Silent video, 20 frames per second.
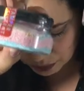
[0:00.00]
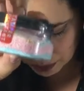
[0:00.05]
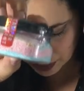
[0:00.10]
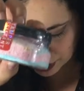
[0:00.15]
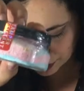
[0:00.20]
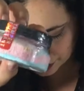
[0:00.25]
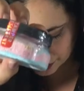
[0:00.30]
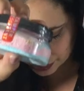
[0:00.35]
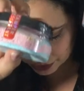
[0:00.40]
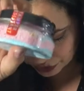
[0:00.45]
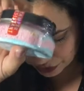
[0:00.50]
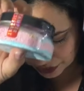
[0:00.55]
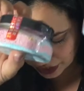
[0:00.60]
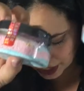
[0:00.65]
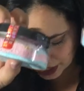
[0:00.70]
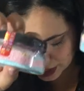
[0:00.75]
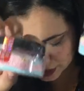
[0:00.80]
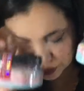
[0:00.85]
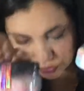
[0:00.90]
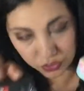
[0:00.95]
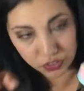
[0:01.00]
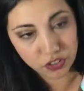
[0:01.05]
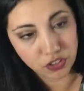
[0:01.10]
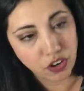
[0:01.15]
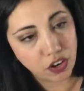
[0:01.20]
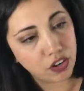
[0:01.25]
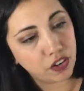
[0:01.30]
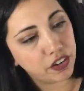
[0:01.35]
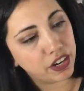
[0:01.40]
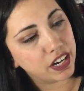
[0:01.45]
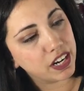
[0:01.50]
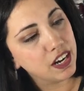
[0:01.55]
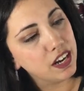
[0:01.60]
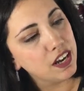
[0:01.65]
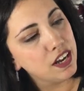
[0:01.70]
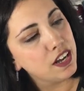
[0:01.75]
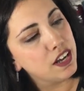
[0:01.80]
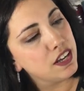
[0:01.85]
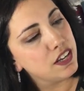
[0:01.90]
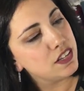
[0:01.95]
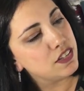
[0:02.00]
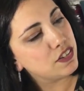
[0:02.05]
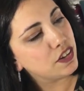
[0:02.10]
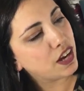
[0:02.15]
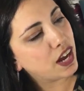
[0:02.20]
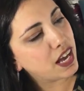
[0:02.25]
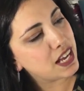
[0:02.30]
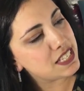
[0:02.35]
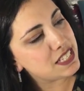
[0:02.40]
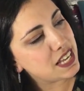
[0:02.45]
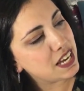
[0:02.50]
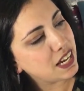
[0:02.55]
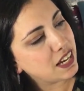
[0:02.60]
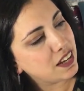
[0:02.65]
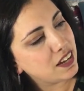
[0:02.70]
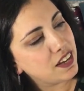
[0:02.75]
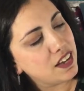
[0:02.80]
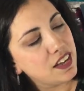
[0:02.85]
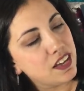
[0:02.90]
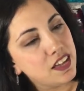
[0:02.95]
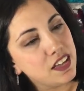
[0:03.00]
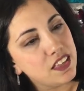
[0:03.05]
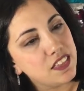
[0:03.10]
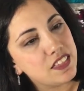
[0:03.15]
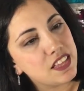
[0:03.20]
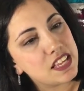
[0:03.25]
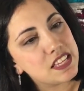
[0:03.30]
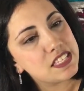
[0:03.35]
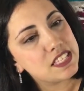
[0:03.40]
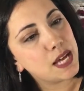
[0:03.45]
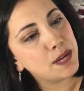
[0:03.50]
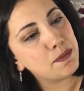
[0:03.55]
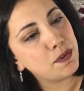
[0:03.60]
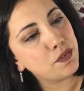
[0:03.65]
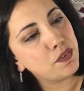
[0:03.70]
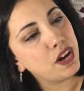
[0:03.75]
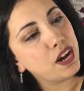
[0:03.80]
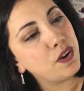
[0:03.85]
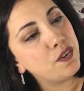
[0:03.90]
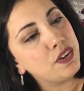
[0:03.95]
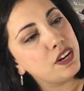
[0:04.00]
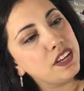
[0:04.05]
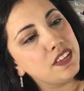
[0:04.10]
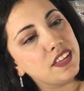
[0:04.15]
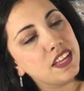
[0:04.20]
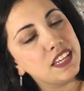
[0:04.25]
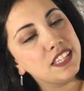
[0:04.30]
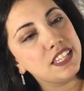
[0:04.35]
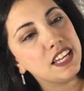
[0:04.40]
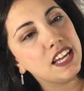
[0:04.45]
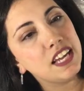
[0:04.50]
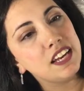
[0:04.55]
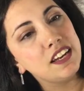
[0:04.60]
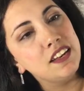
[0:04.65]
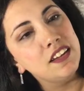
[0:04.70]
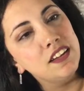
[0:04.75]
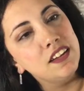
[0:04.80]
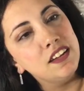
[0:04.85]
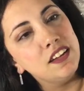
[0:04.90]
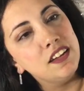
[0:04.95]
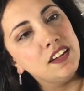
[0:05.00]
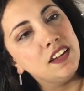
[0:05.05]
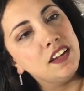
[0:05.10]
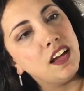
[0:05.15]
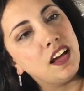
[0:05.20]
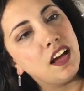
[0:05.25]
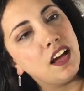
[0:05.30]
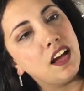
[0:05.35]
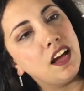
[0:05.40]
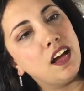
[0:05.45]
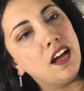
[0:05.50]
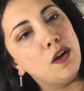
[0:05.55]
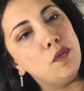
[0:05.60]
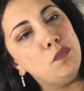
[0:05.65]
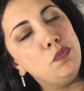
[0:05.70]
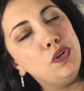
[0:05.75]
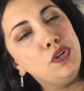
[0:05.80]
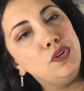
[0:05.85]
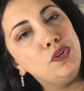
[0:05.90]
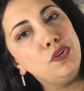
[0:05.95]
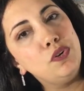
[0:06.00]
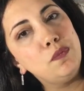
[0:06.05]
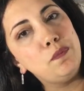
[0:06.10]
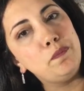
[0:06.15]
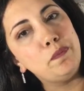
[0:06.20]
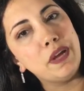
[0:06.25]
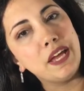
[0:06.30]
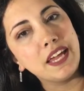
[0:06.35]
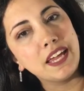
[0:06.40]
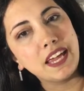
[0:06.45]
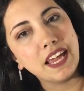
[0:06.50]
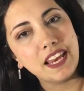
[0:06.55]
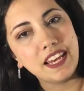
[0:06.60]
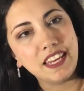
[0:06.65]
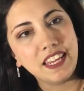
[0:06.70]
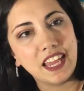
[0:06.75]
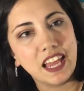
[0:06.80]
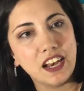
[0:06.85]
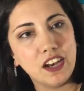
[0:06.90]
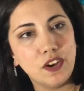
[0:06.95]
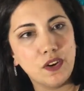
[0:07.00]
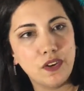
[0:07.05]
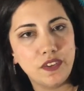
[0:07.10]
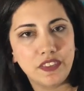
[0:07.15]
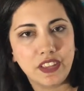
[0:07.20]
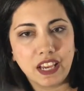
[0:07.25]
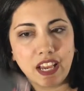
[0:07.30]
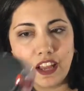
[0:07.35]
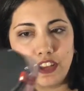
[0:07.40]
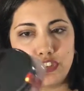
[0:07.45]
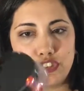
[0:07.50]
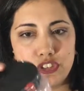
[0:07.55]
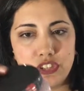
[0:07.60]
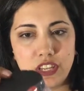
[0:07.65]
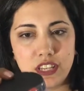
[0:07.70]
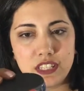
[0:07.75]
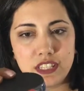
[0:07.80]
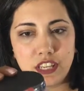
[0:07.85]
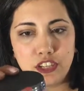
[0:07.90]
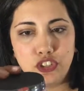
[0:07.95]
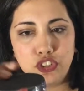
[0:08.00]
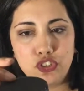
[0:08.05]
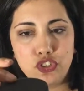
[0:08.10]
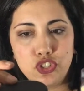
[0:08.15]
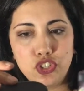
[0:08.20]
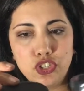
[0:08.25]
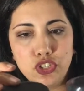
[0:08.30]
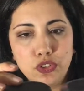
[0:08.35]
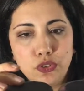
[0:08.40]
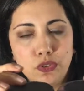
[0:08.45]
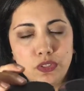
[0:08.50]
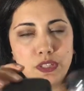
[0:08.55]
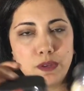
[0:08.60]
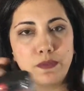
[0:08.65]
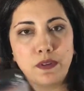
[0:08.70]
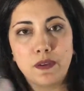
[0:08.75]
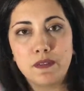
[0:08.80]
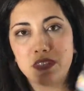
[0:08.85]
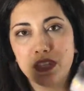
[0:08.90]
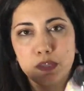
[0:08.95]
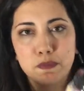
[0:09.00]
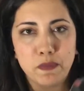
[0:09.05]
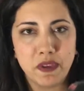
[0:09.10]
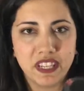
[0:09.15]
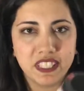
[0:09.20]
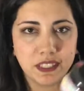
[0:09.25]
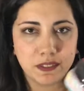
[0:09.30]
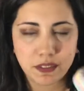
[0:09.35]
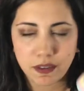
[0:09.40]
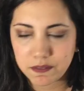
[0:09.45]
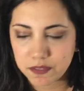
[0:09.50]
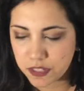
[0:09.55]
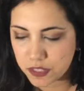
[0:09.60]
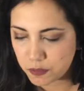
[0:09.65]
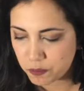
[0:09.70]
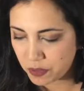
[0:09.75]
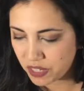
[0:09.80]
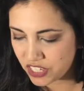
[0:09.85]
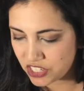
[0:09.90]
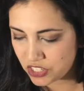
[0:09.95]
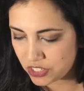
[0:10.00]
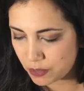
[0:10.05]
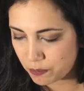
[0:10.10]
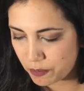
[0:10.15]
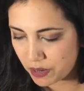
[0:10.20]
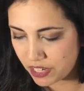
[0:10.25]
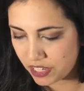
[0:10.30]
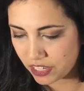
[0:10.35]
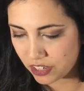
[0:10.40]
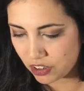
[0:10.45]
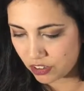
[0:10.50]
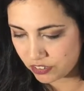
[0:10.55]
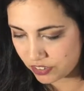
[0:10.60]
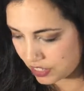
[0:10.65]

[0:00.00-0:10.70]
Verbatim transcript: powder dyes for coloring. So it has like this time around they did uh, blue, pink, and yellow, and they got they send you two. Sometimes it's pink, sometimes it's peach, depending on